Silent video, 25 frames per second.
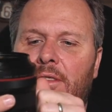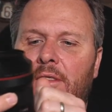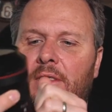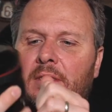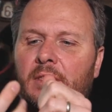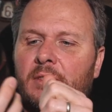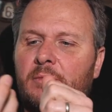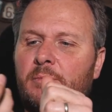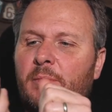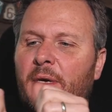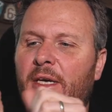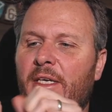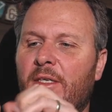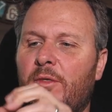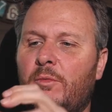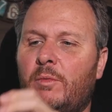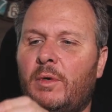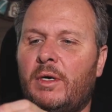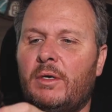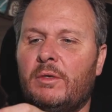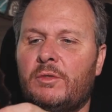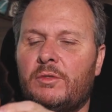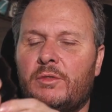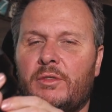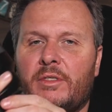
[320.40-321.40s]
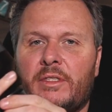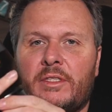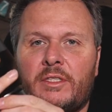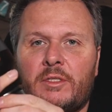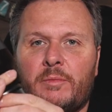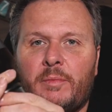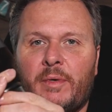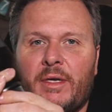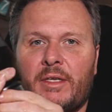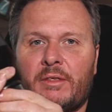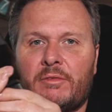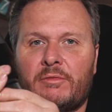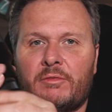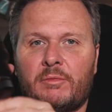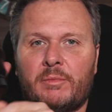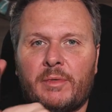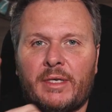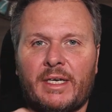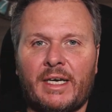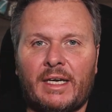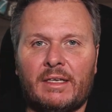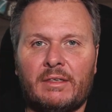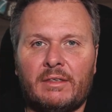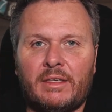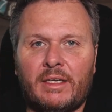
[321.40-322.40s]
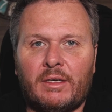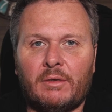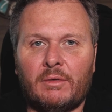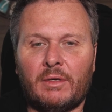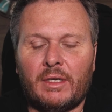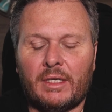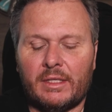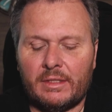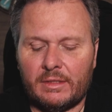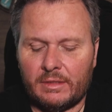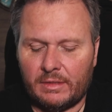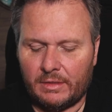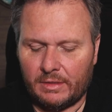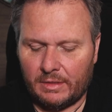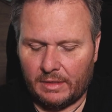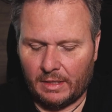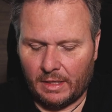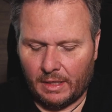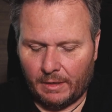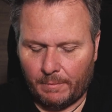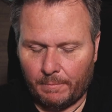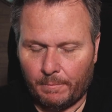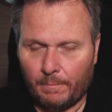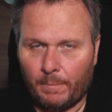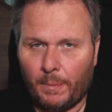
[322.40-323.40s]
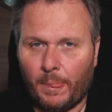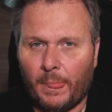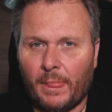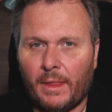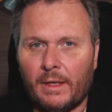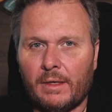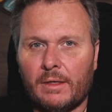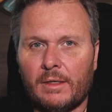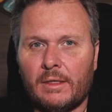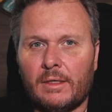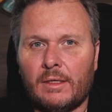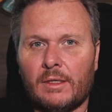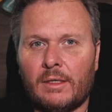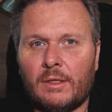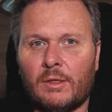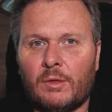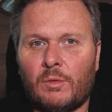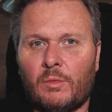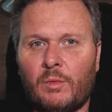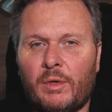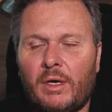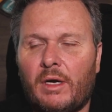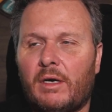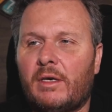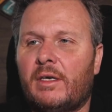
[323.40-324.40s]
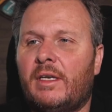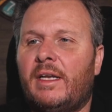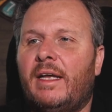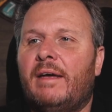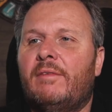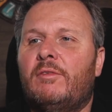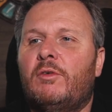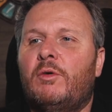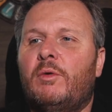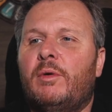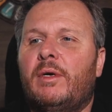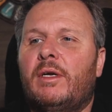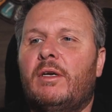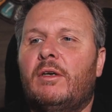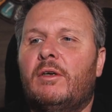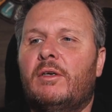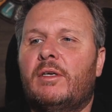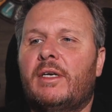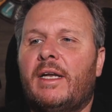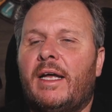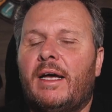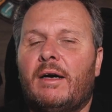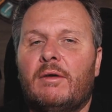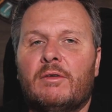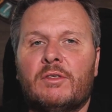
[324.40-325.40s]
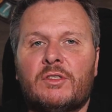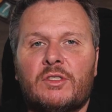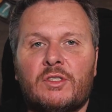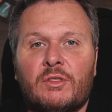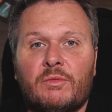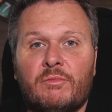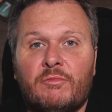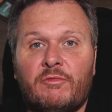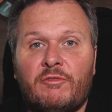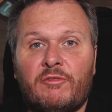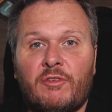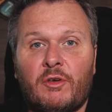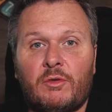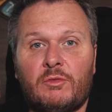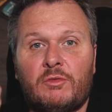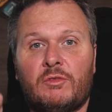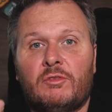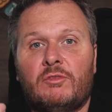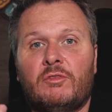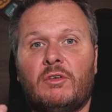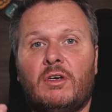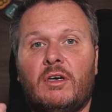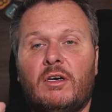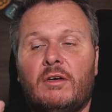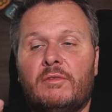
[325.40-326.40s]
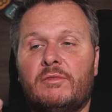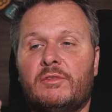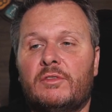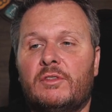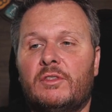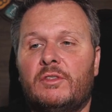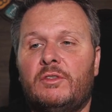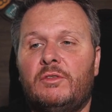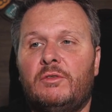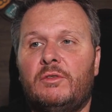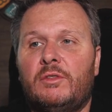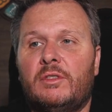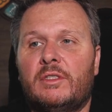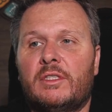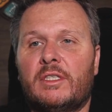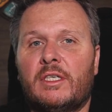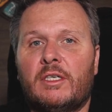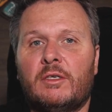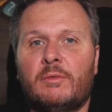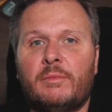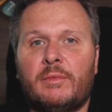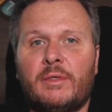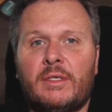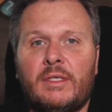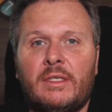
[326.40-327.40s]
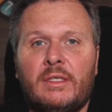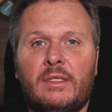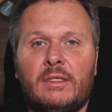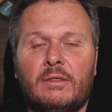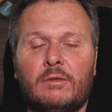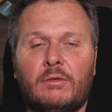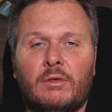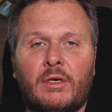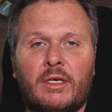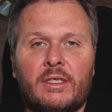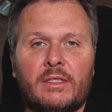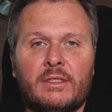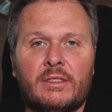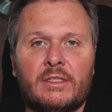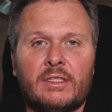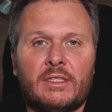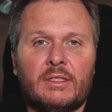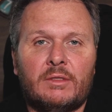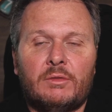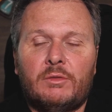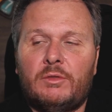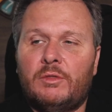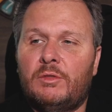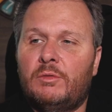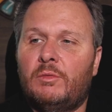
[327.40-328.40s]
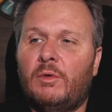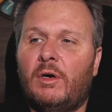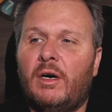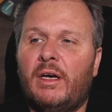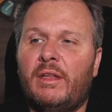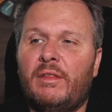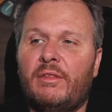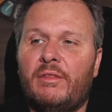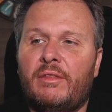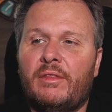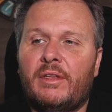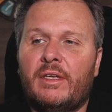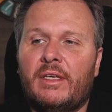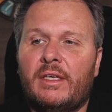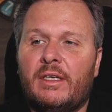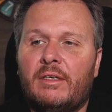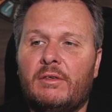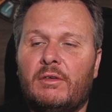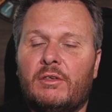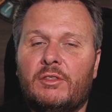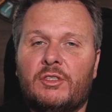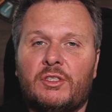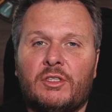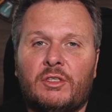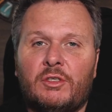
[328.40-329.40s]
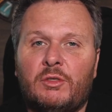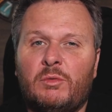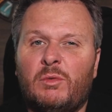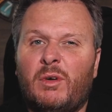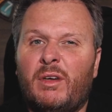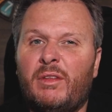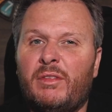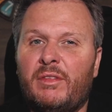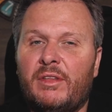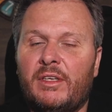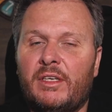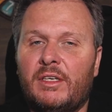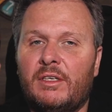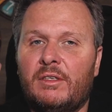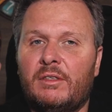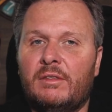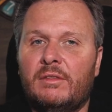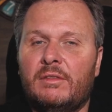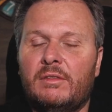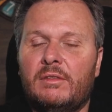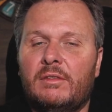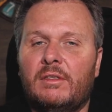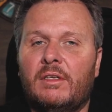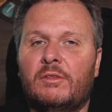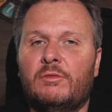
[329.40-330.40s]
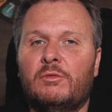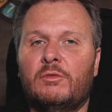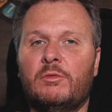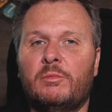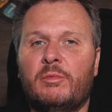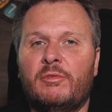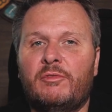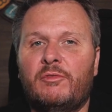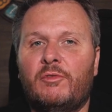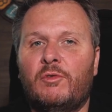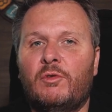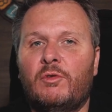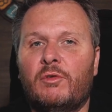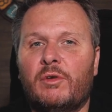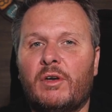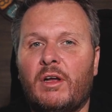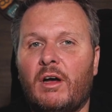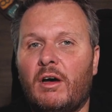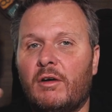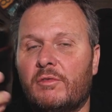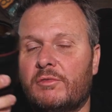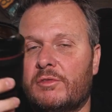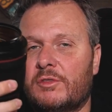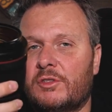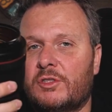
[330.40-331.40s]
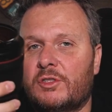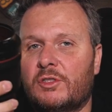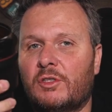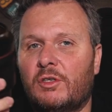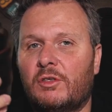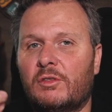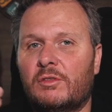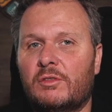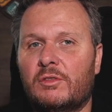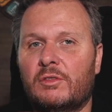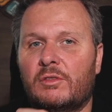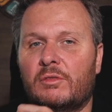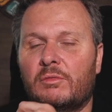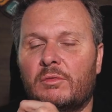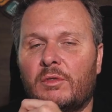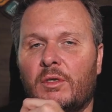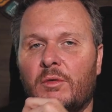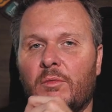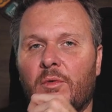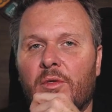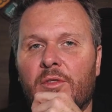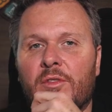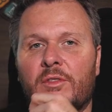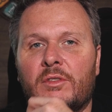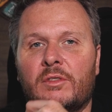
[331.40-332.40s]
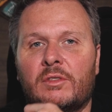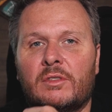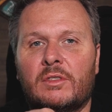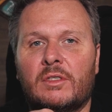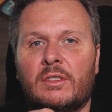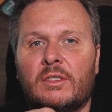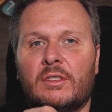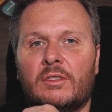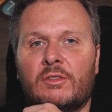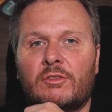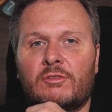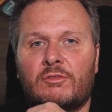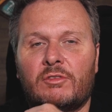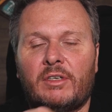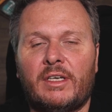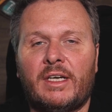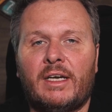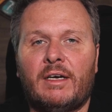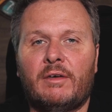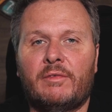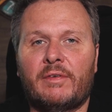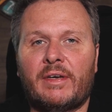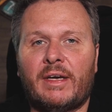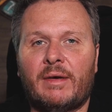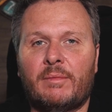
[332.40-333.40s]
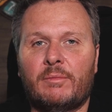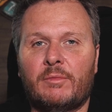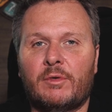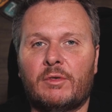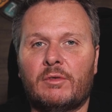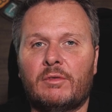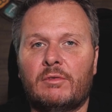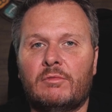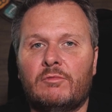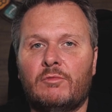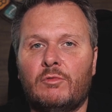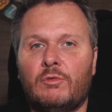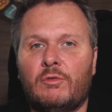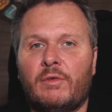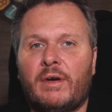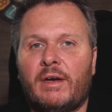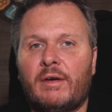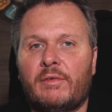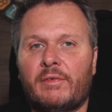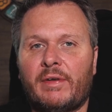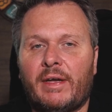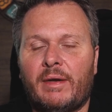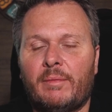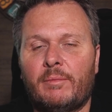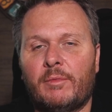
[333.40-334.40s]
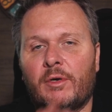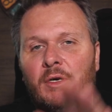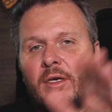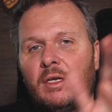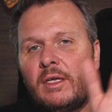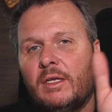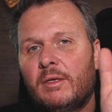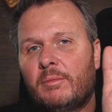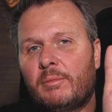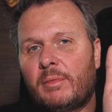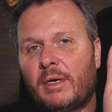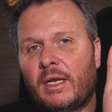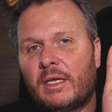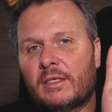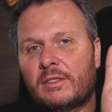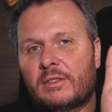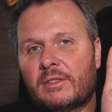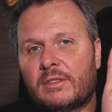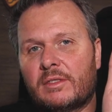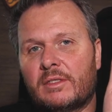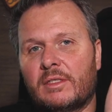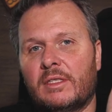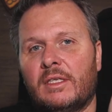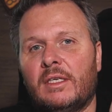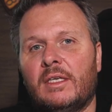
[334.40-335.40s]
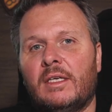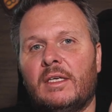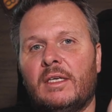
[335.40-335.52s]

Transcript: It's made well, as you'd expect from a Canon L lens. We are going to have a quick look now at some photographs, and you can tell me, or I can tell you what I think. I'll show you what I think, and I'll do a before and after shot, you know, once straight out of camera, raw out of camera, plus